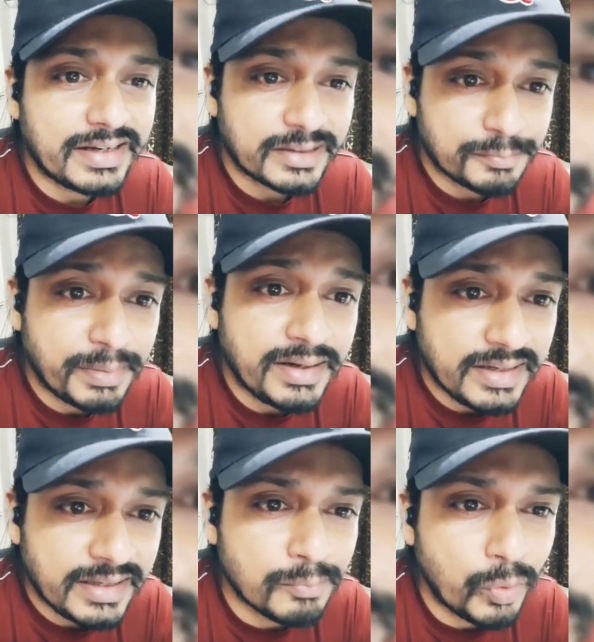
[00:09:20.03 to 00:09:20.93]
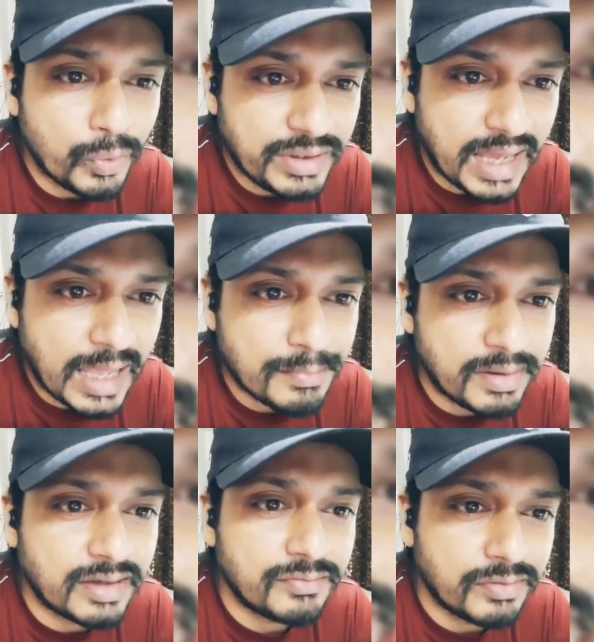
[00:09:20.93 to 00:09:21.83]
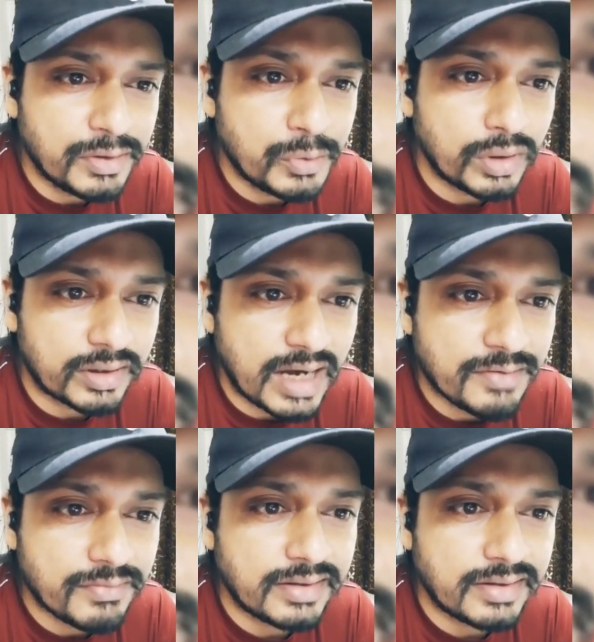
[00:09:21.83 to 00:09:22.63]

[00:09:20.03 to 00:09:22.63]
expending more time and effort to arrive